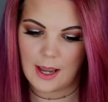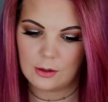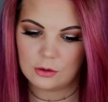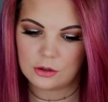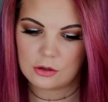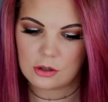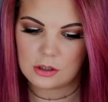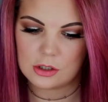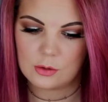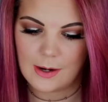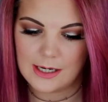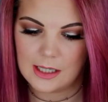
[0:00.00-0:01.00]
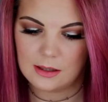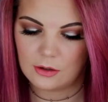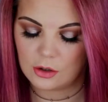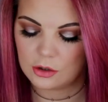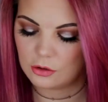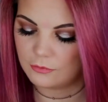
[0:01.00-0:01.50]
I ordered on the
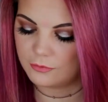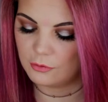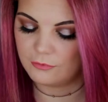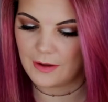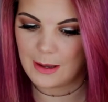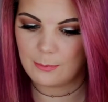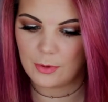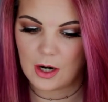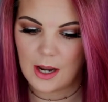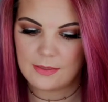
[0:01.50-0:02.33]
23rd of November,